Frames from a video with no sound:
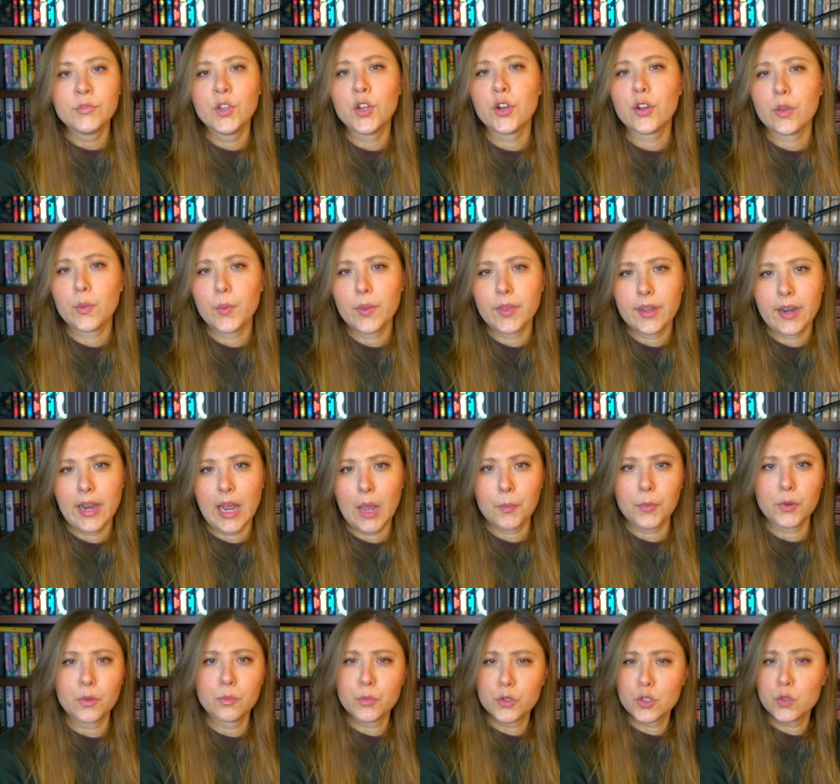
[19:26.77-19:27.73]
you know, the one that
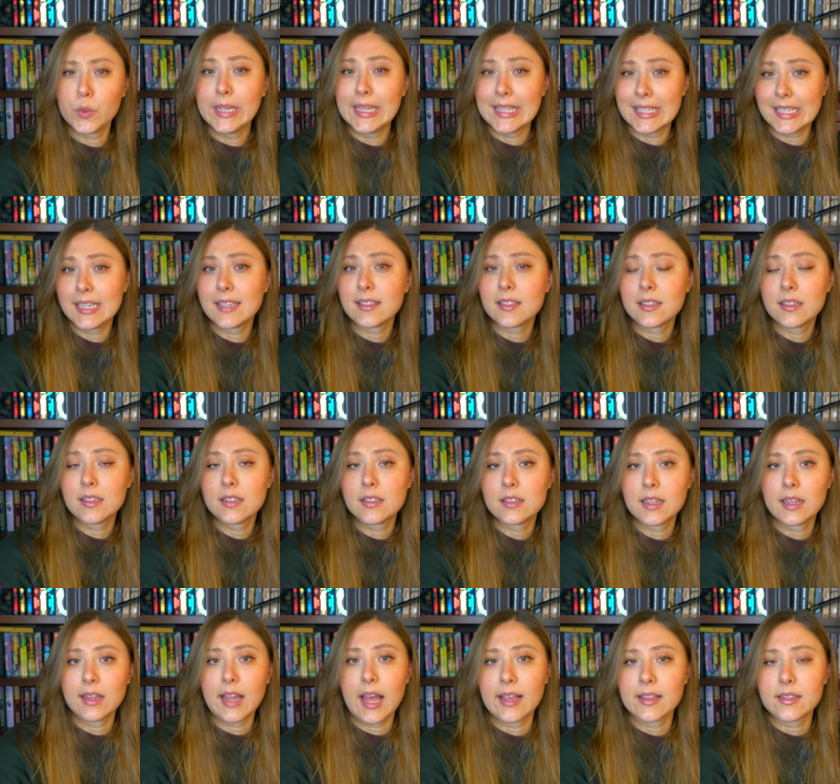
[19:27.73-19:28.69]
happened between seasons
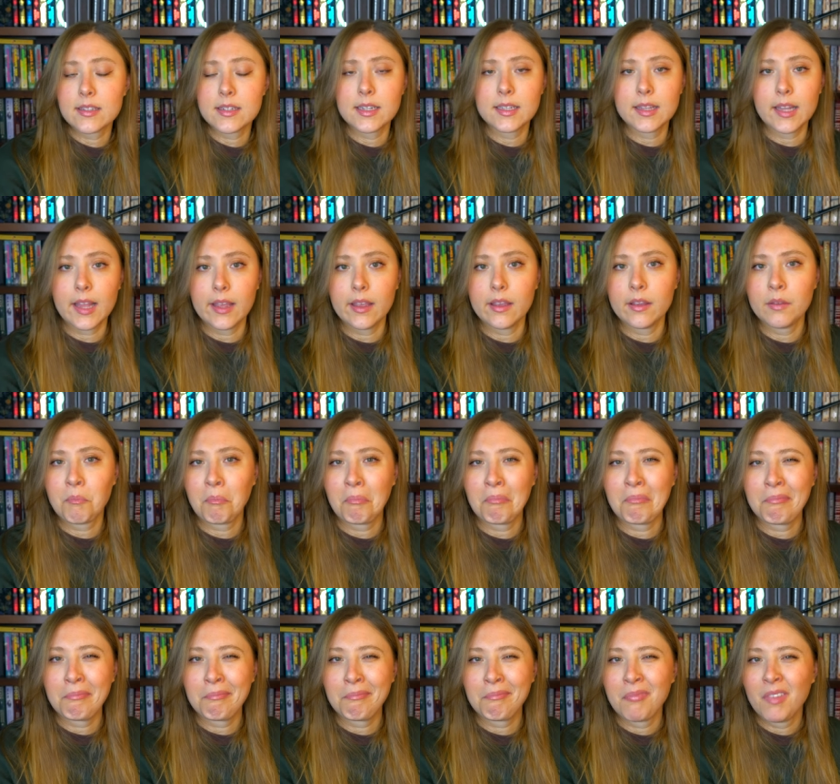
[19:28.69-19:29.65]
that lasted like
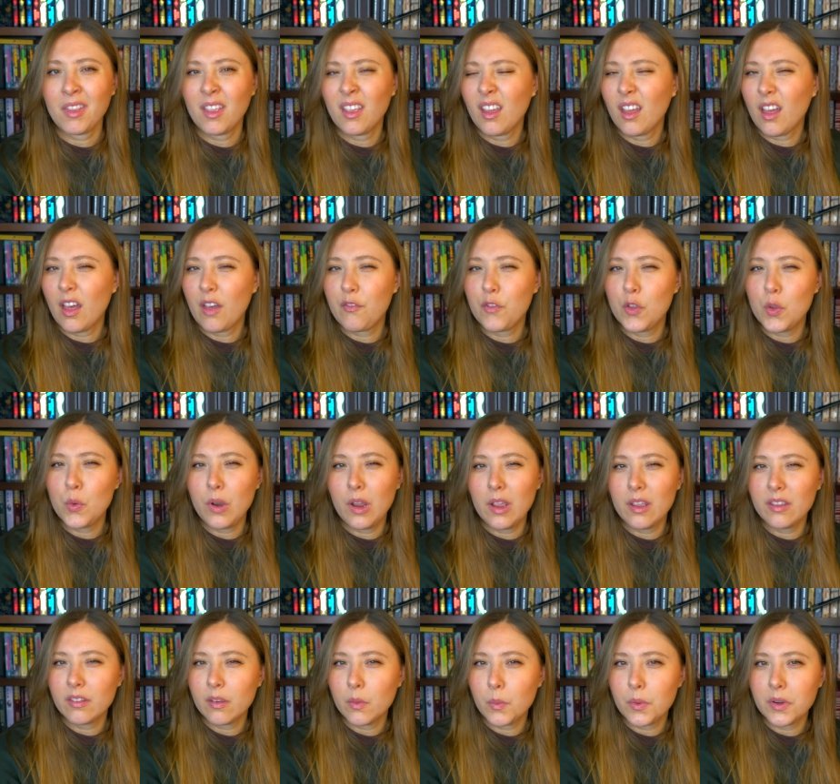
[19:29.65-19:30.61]
a few days, I